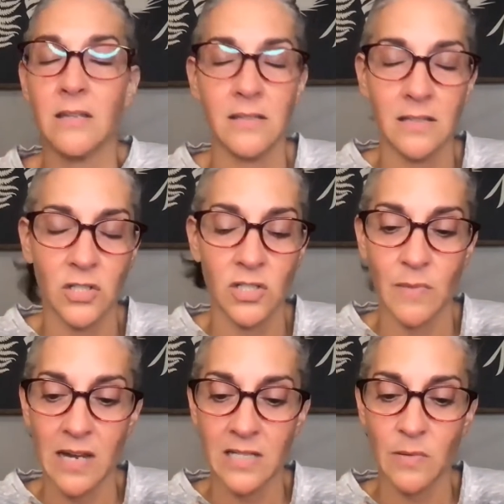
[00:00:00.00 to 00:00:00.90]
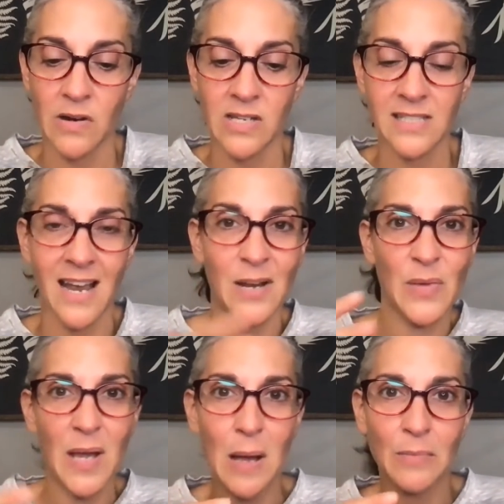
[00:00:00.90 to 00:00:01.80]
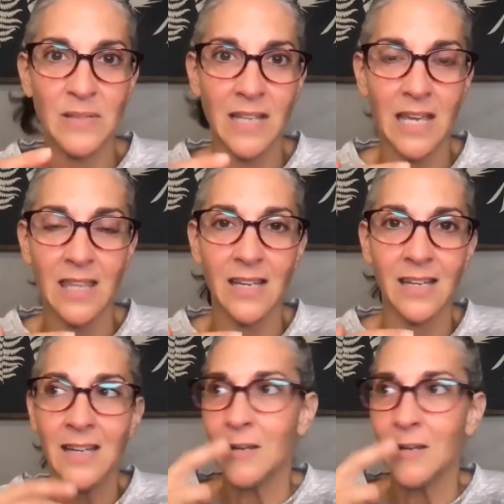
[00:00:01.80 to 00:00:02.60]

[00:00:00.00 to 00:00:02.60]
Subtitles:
this is just my experience, kind of becomes like I